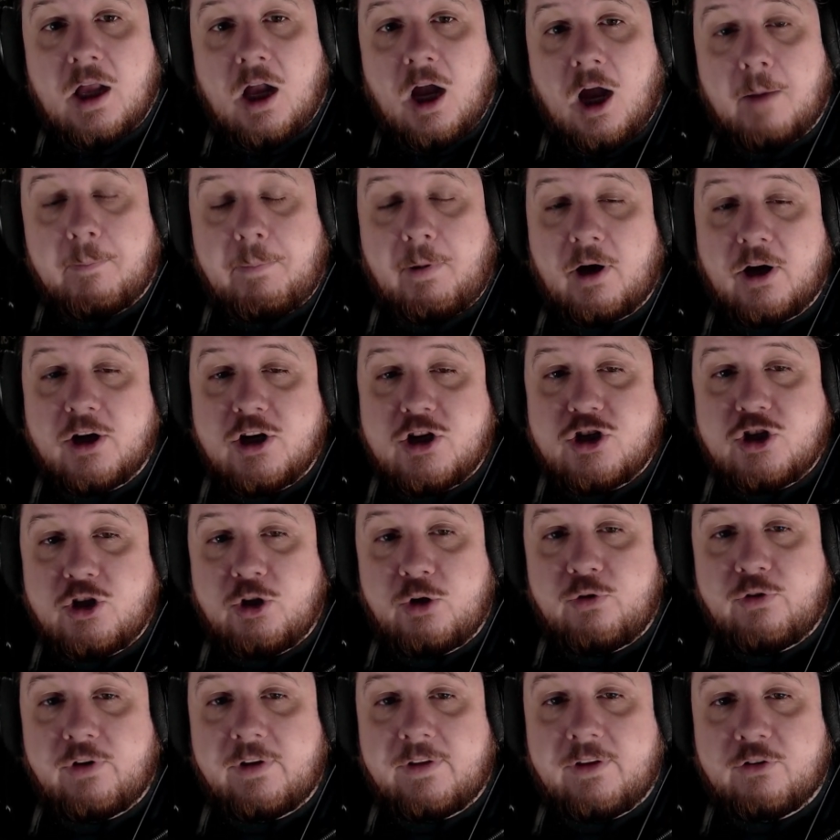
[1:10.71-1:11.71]
Upon
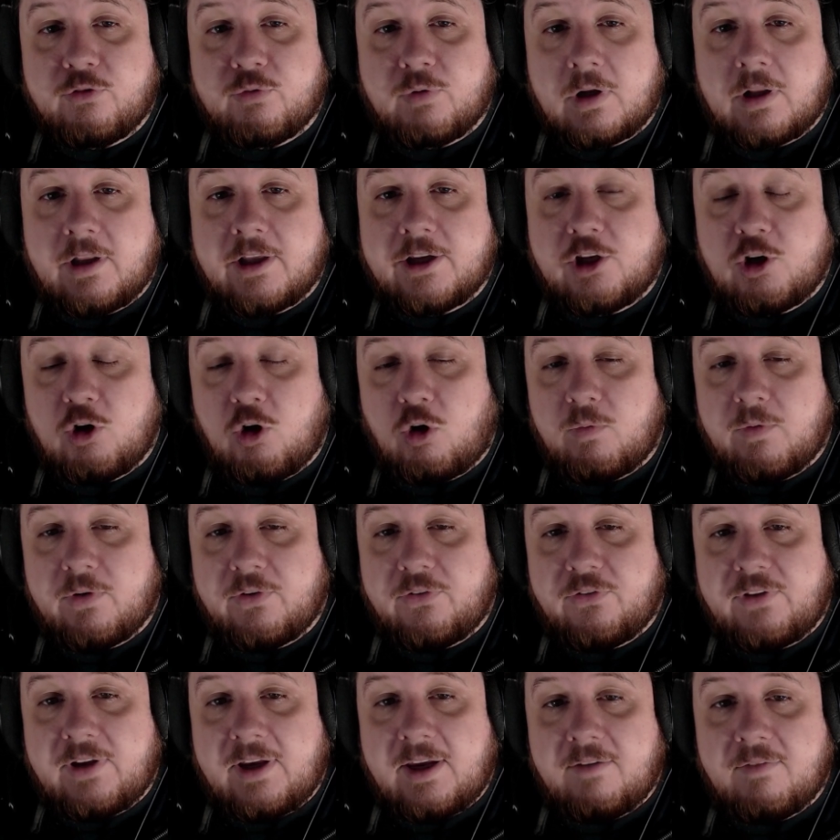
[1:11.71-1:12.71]
choosing this relic, you'll
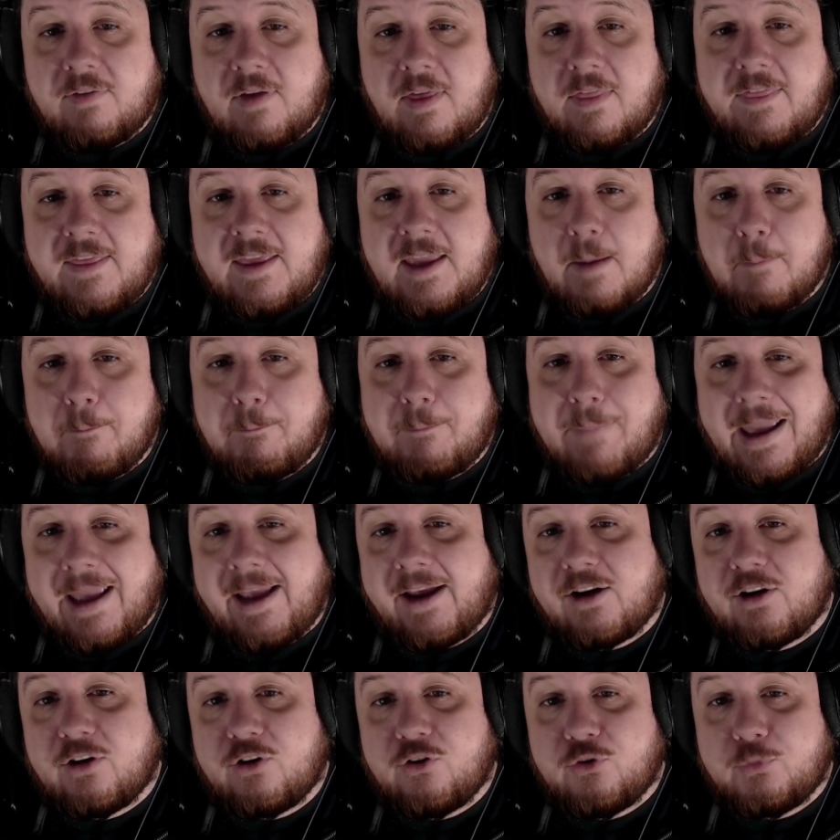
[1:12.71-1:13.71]
receive the
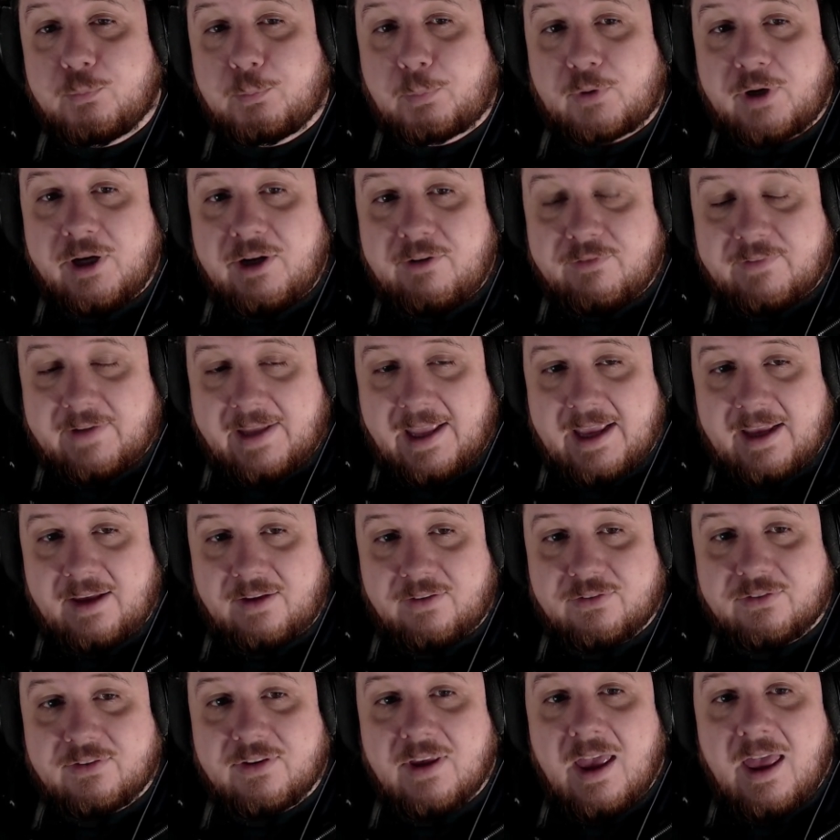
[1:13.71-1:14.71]
Banker's
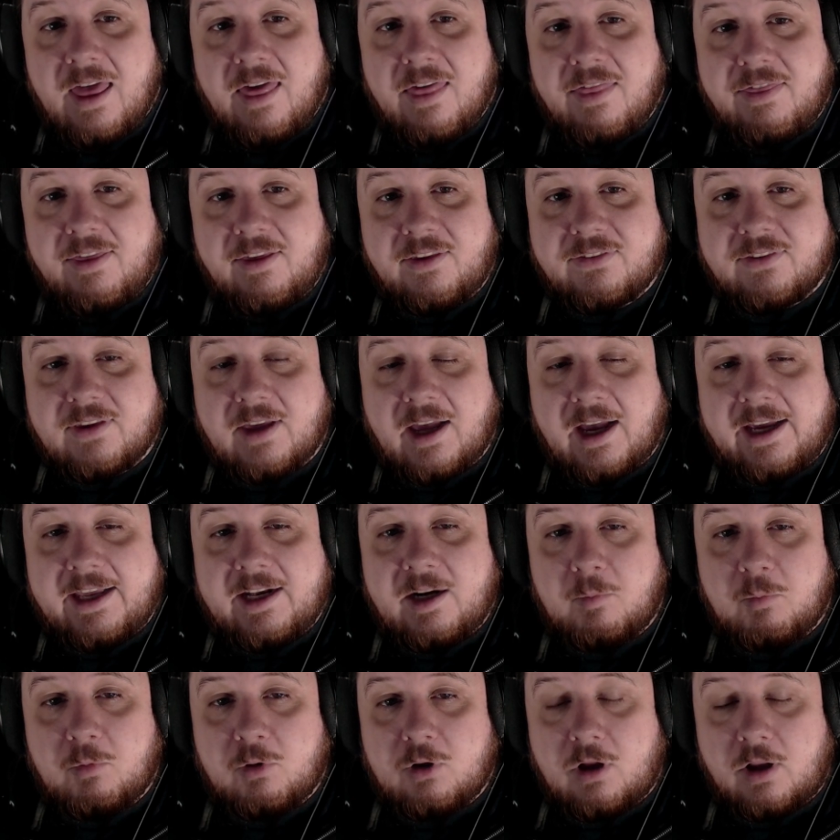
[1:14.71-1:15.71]
Briefcase. This
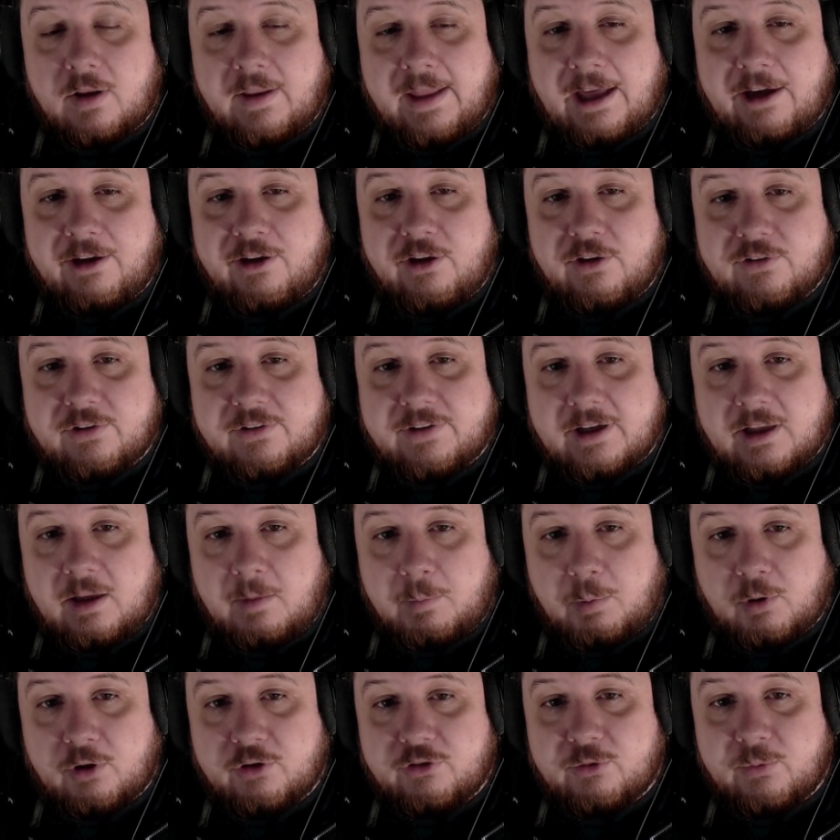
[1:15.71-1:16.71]
item will allow you to
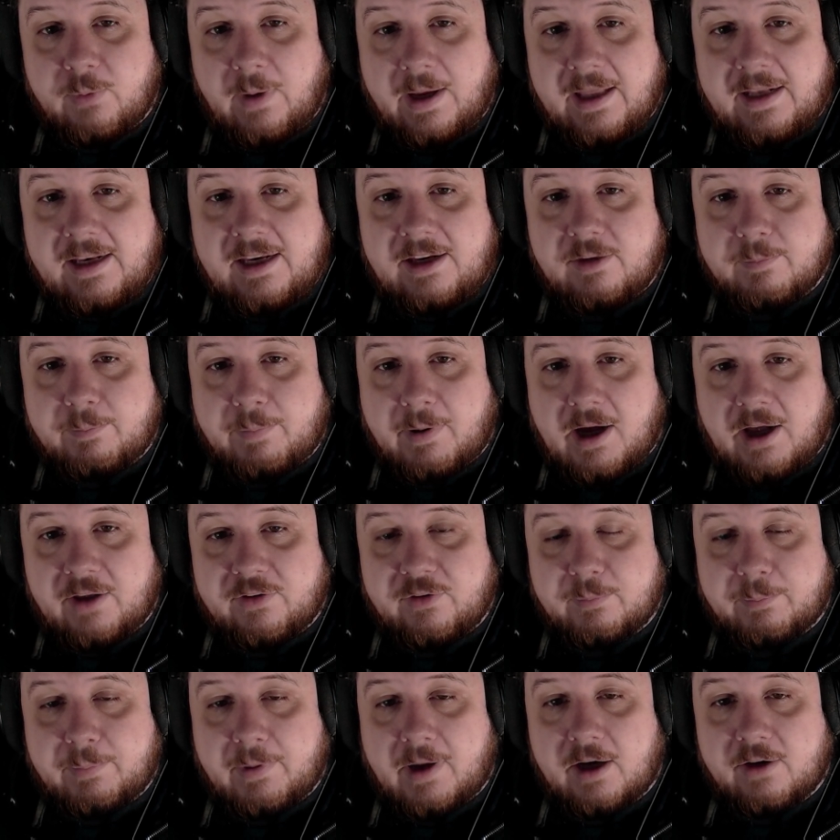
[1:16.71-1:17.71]
teleport to any
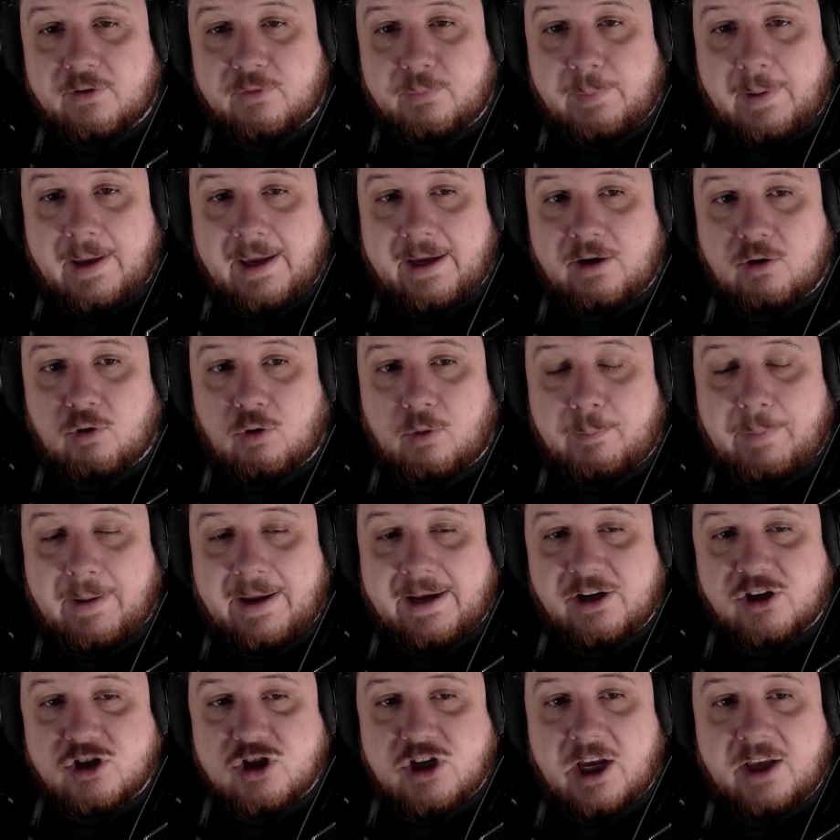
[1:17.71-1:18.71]
deposit box, bank, or
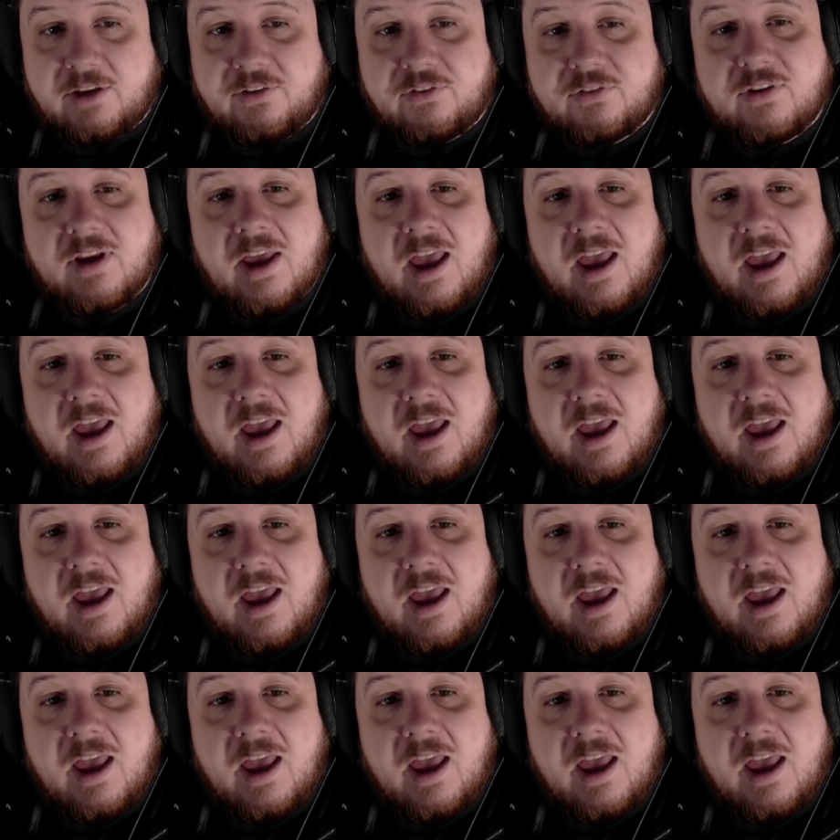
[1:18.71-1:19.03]
bank chest.